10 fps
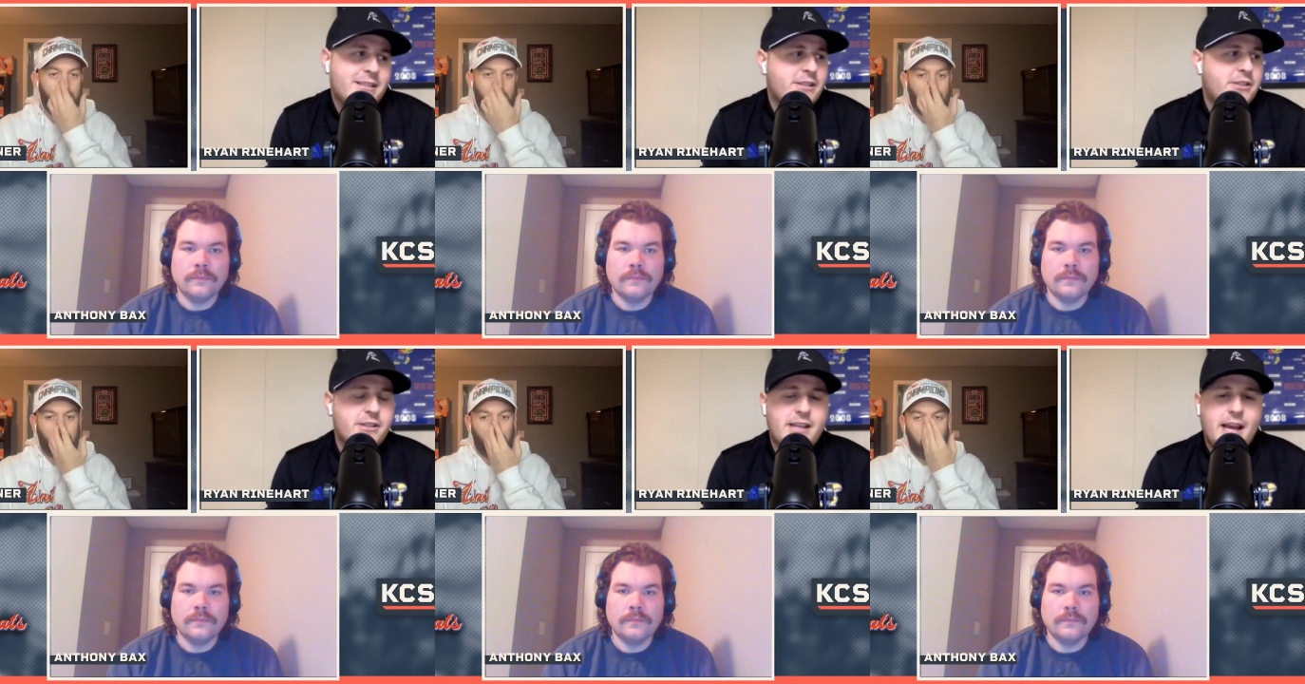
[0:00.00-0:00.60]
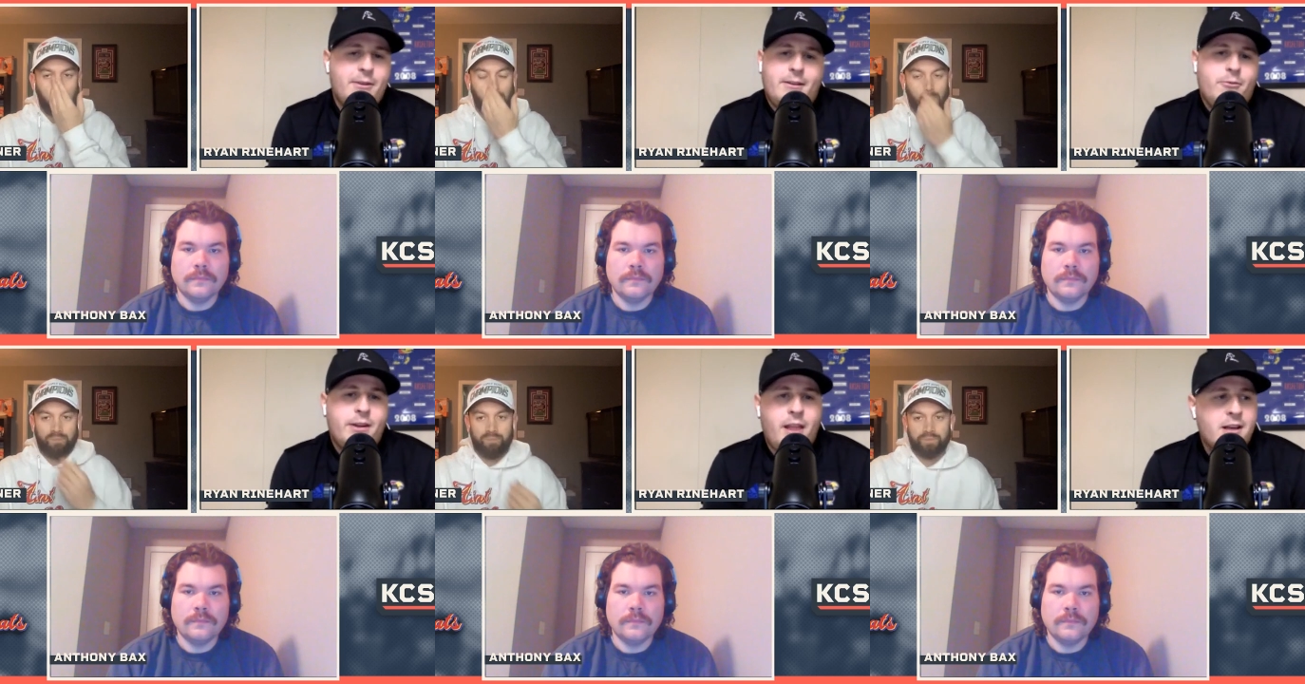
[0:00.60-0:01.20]
Speaker 1: is this just, hey, we,
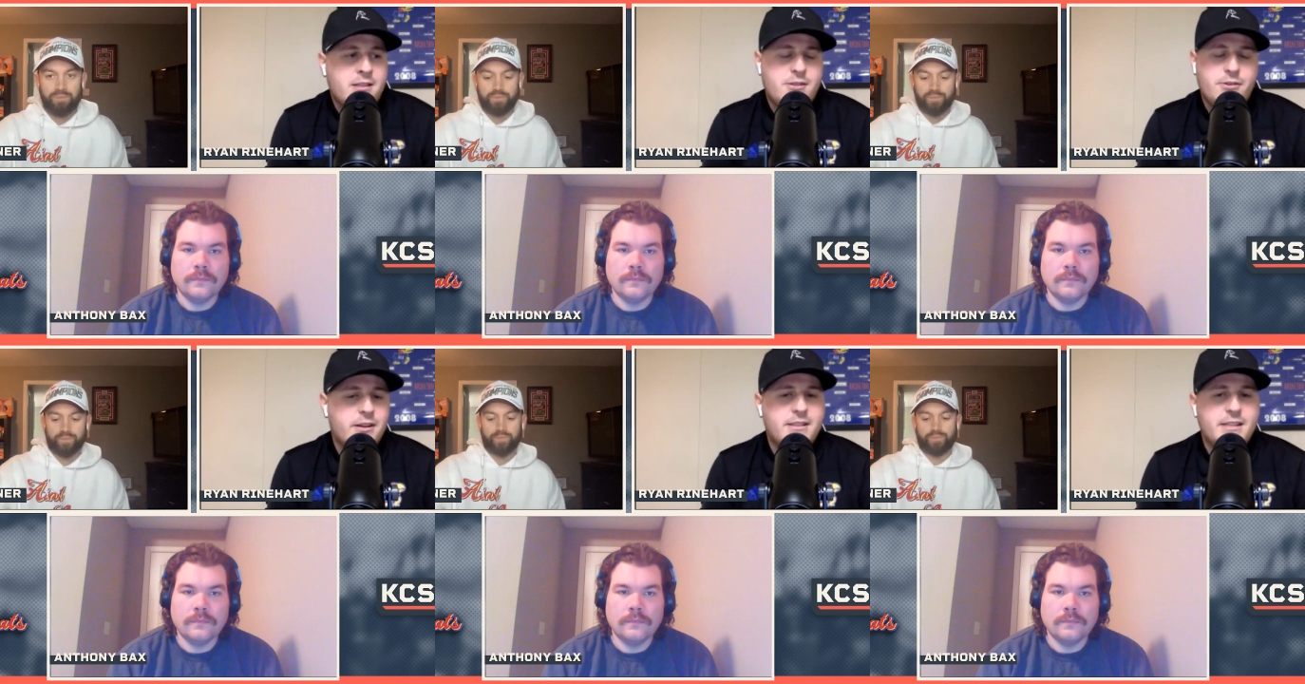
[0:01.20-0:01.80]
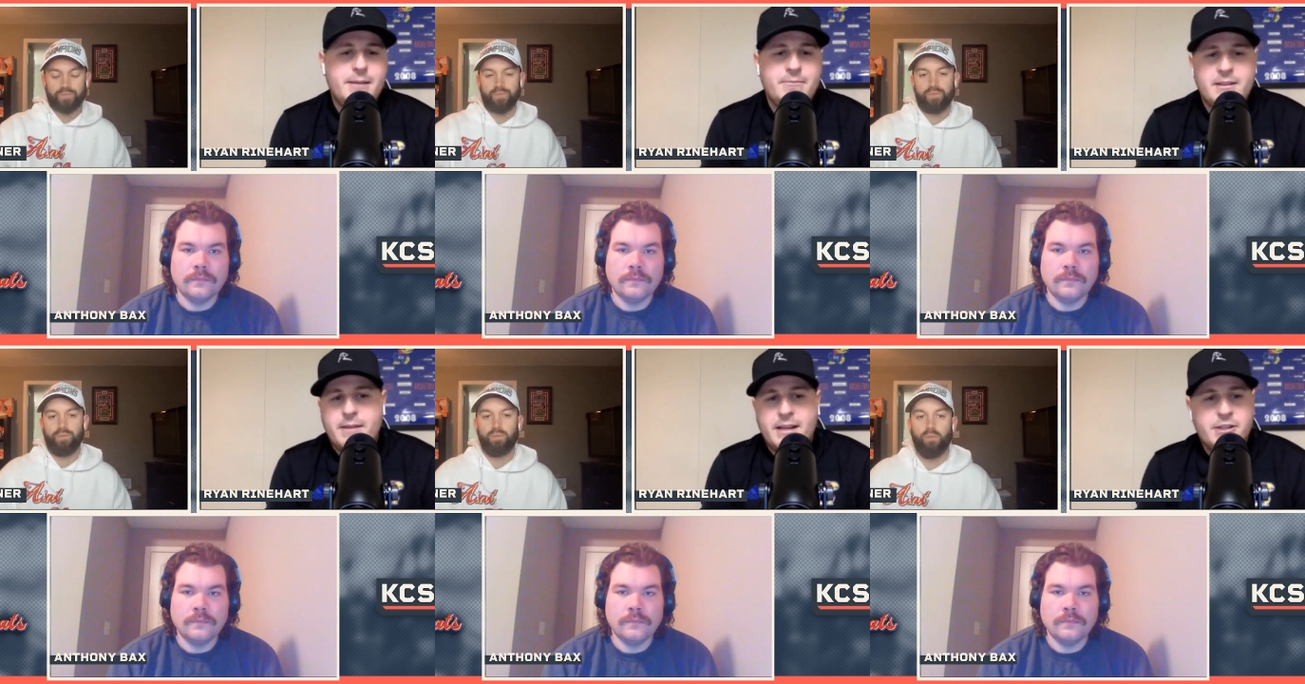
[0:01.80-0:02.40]
we lost to a good team,
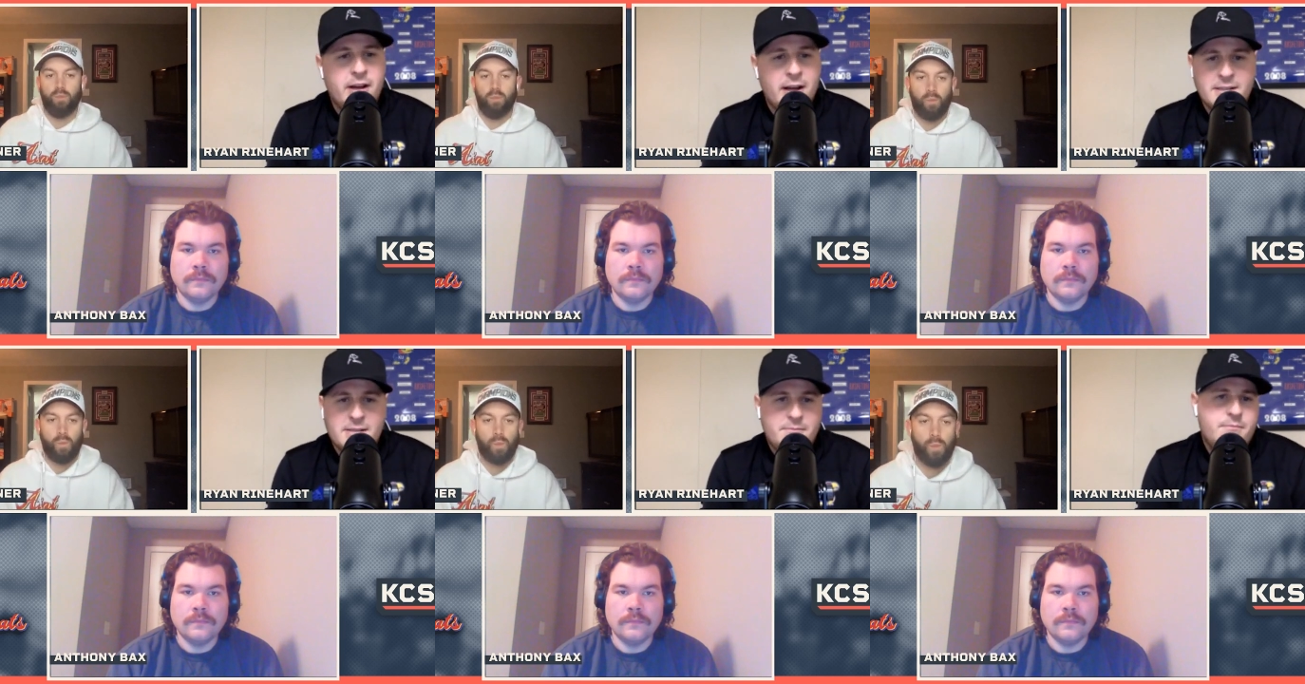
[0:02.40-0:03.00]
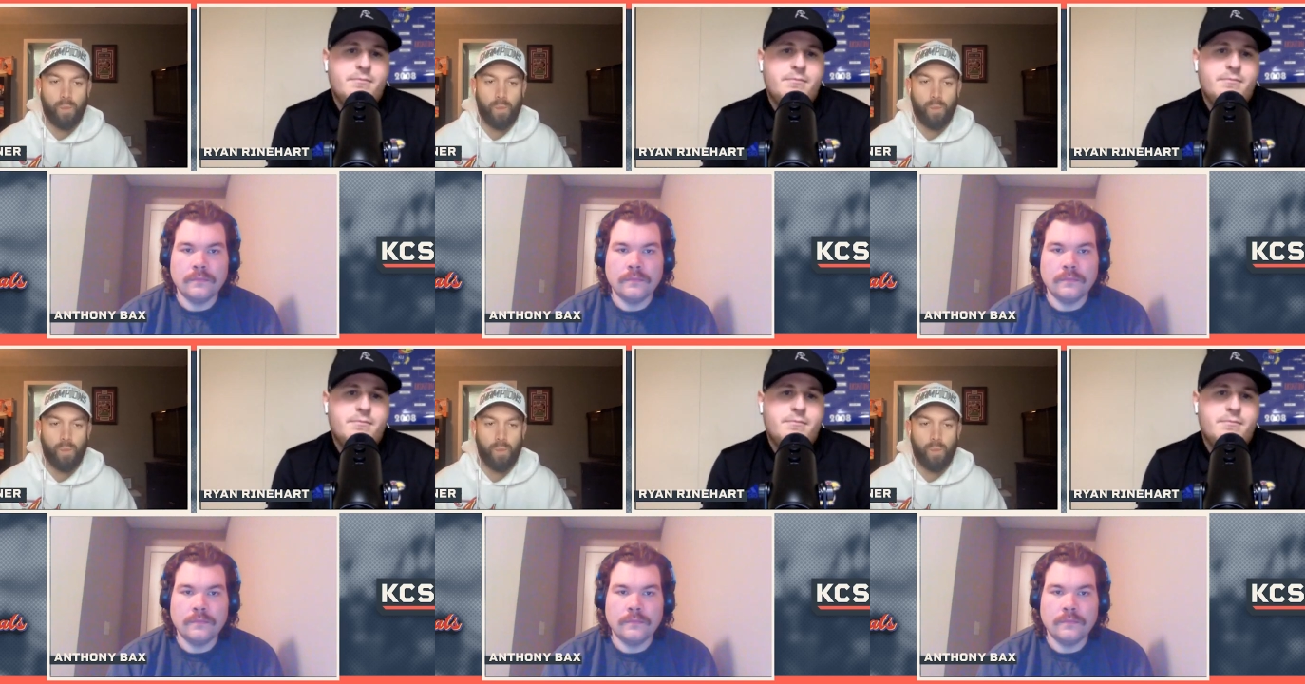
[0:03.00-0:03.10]
didn't make shots,